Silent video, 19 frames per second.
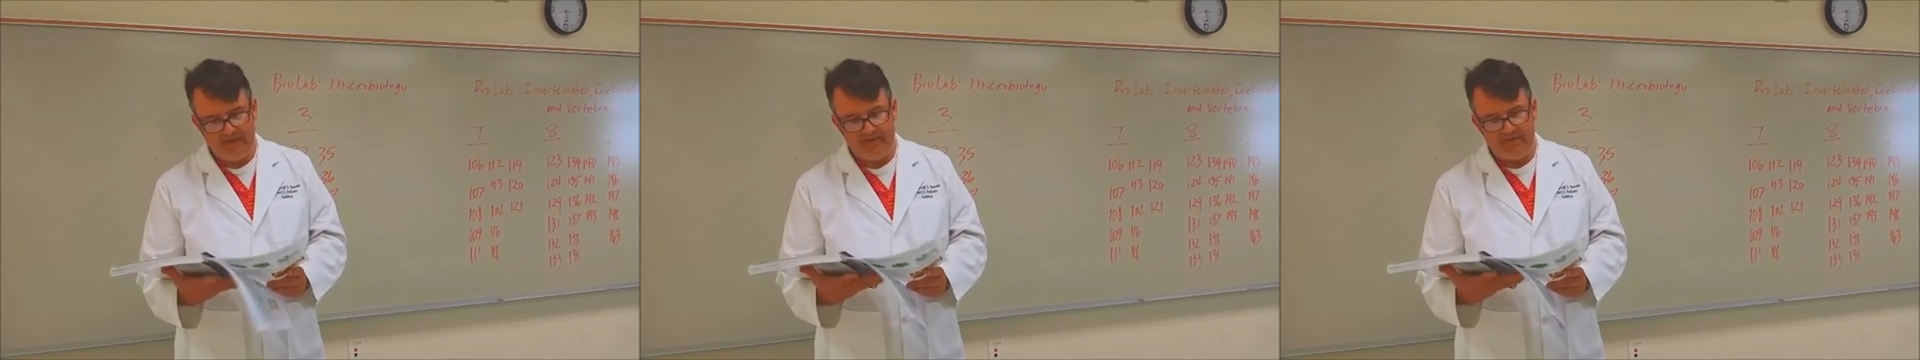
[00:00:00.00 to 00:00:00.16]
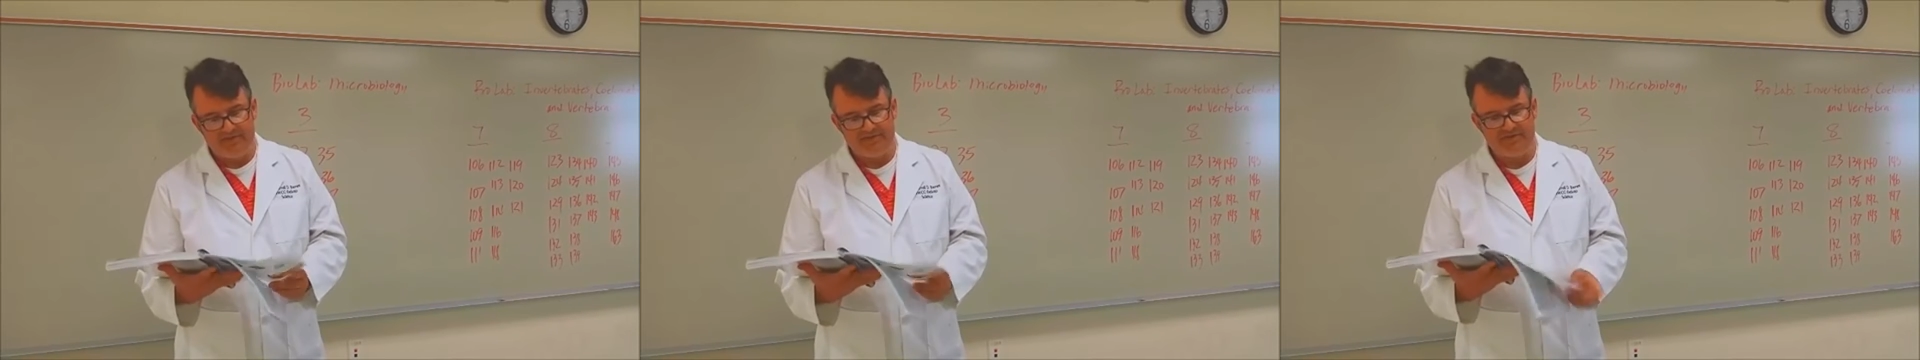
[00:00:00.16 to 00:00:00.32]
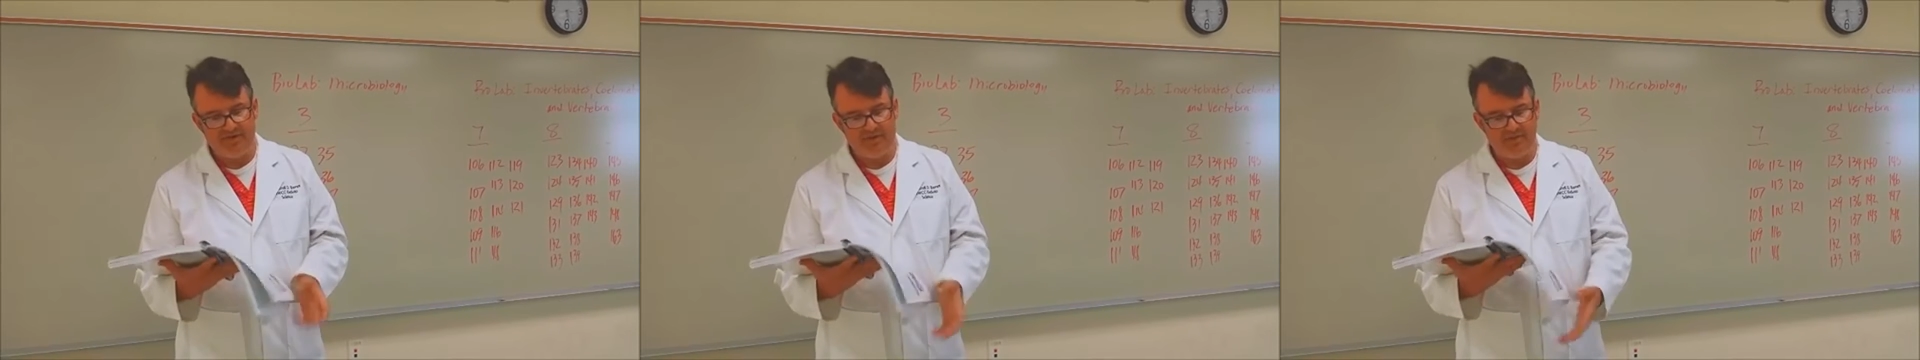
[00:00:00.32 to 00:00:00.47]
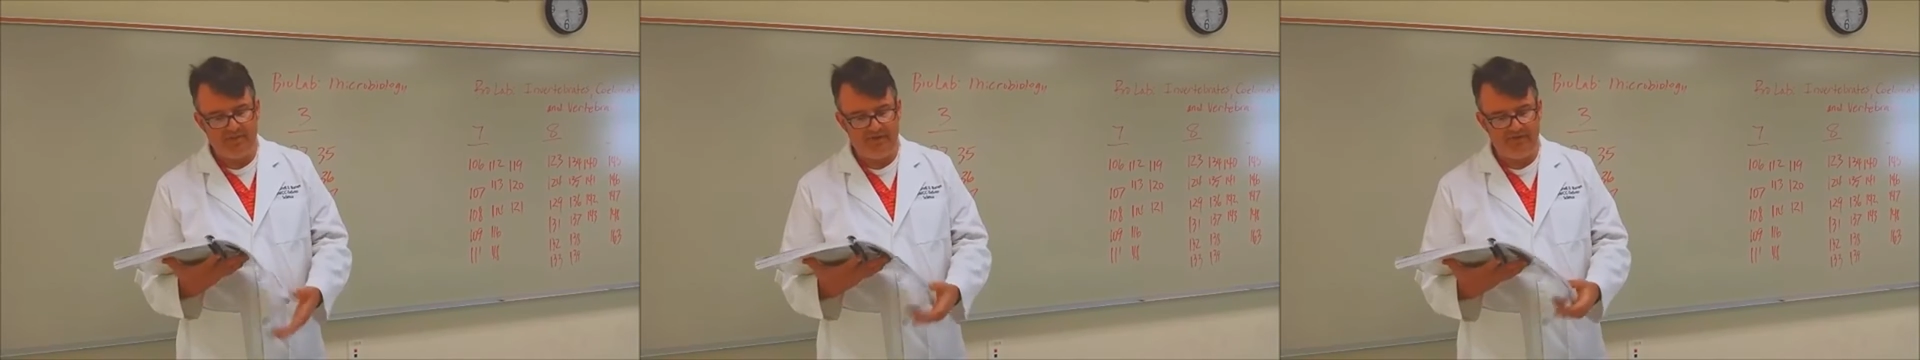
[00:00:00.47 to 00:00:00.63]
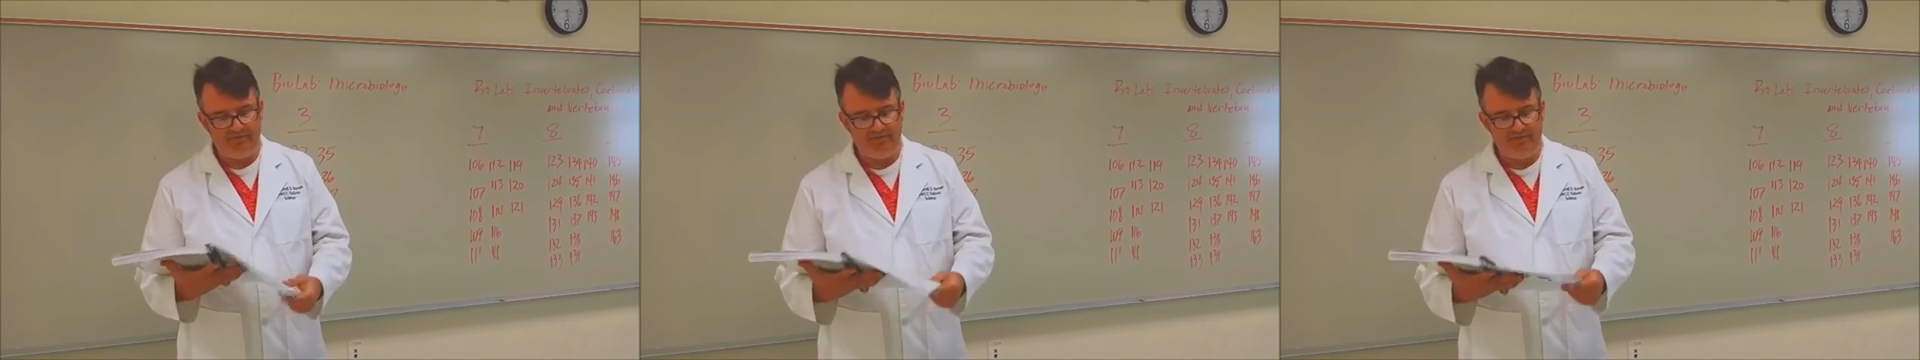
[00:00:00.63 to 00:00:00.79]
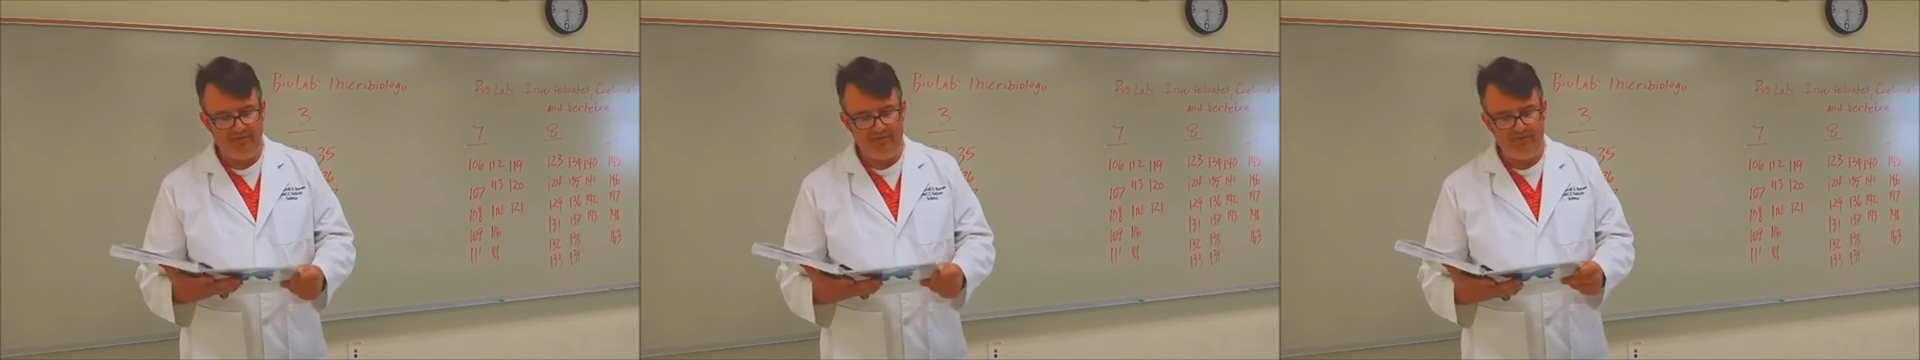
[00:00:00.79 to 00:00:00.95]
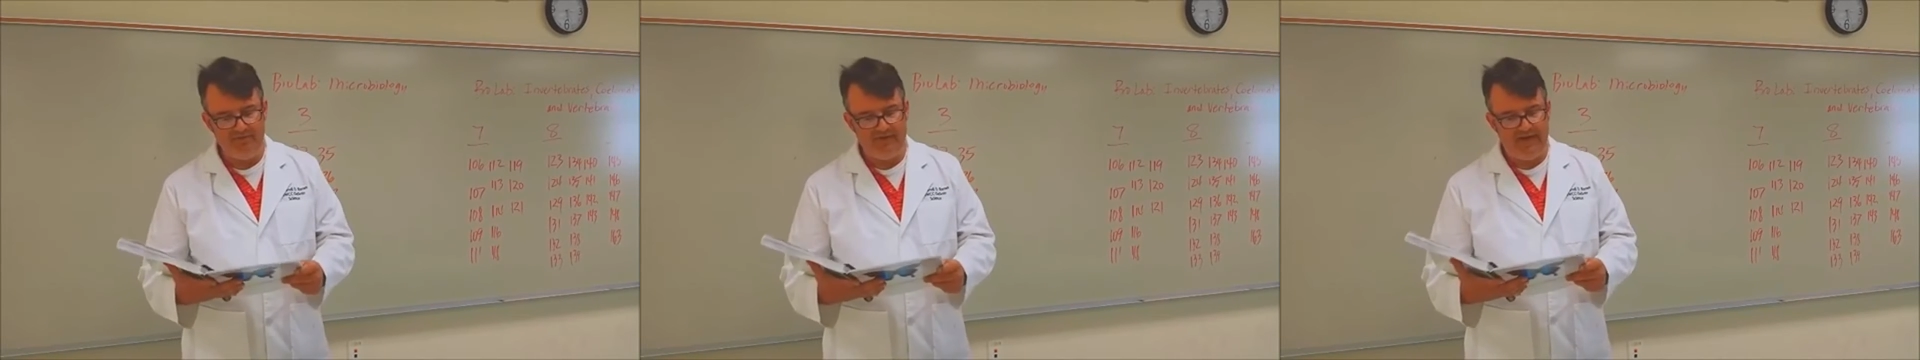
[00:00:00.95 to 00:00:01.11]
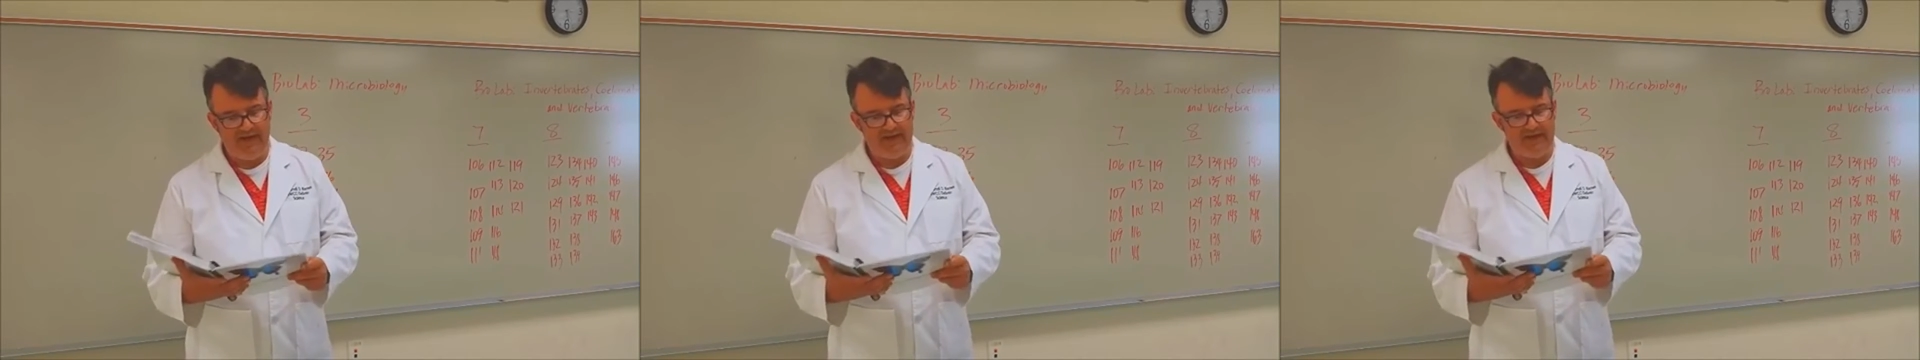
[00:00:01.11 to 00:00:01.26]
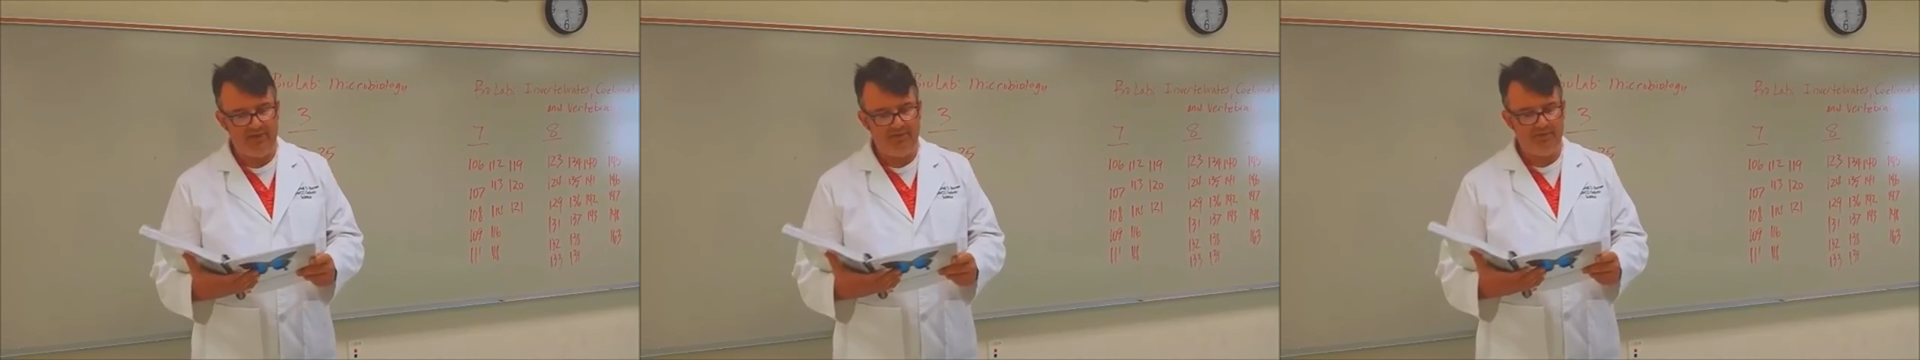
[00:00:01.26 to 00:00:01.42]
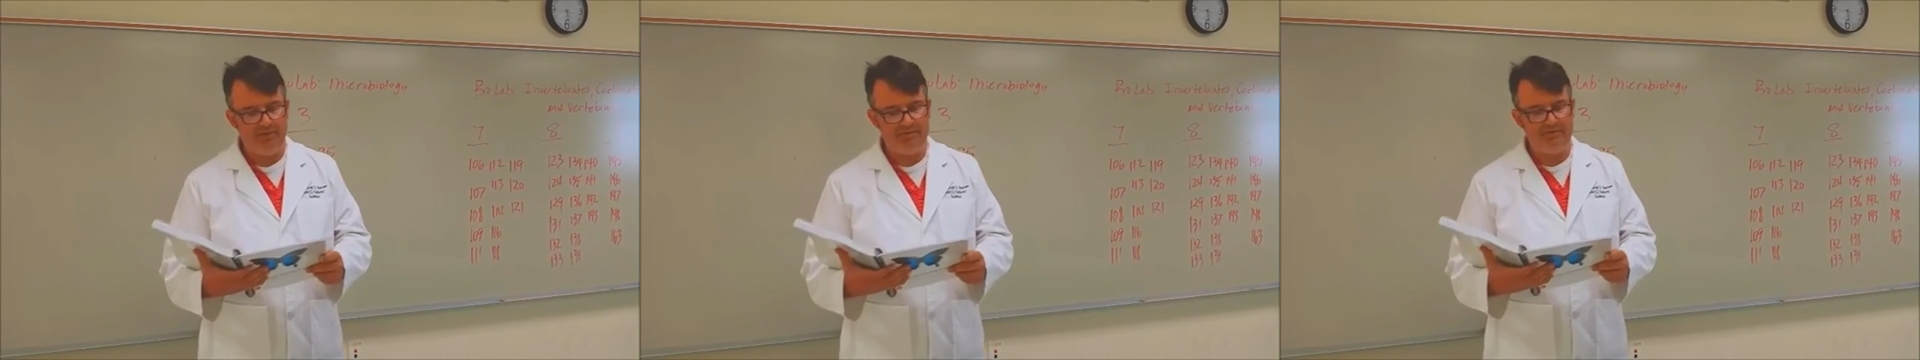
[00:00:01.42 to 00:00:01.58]
Let's talk about food
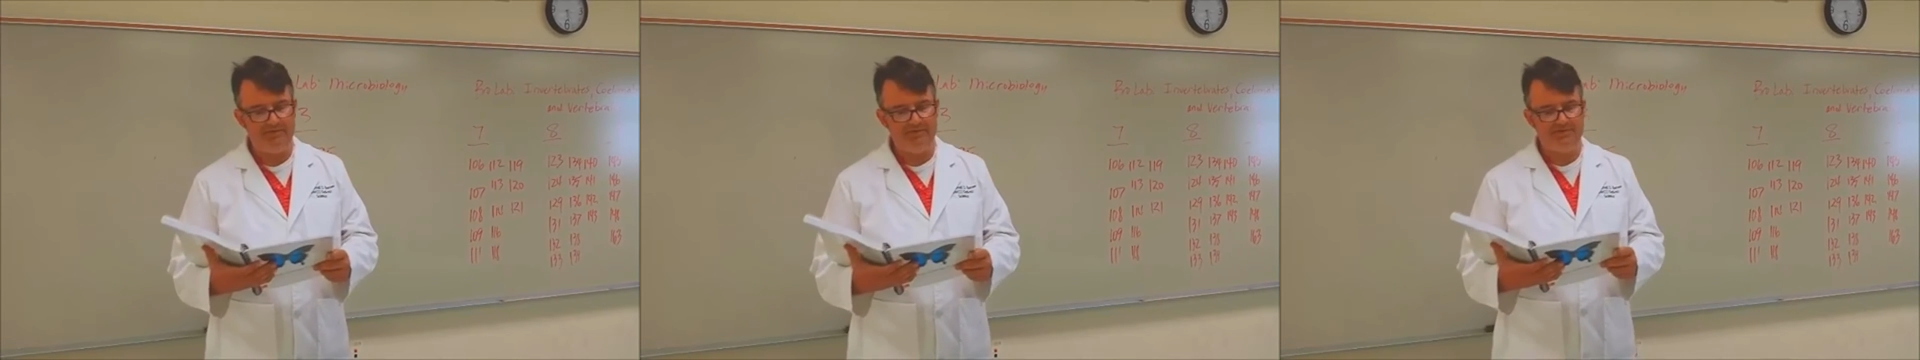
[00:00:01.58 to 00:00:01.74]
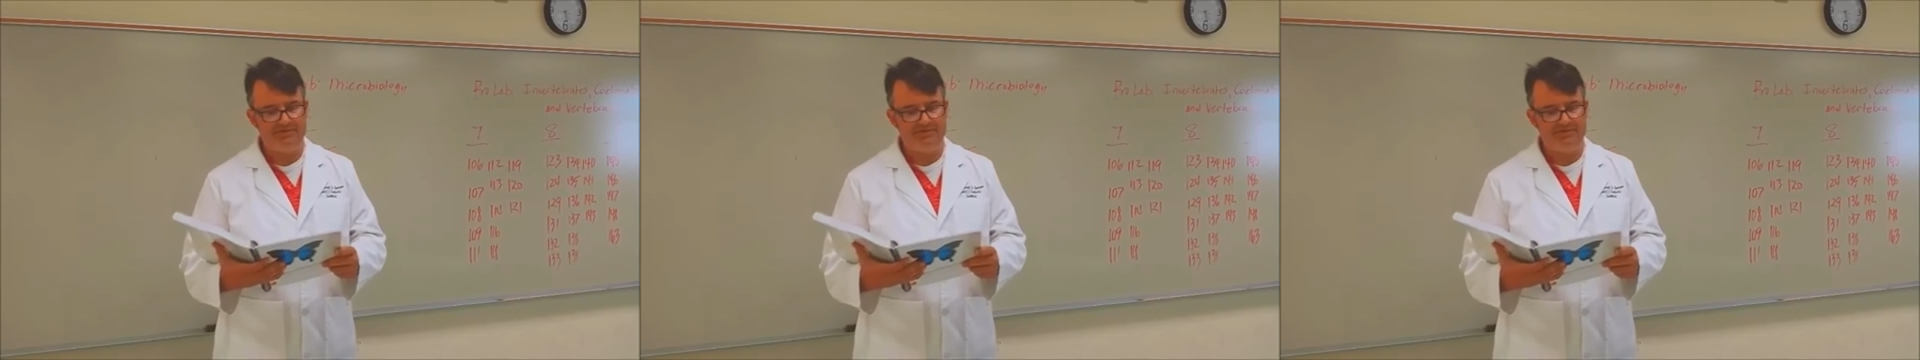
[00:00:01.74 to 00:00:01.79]
vacuoles,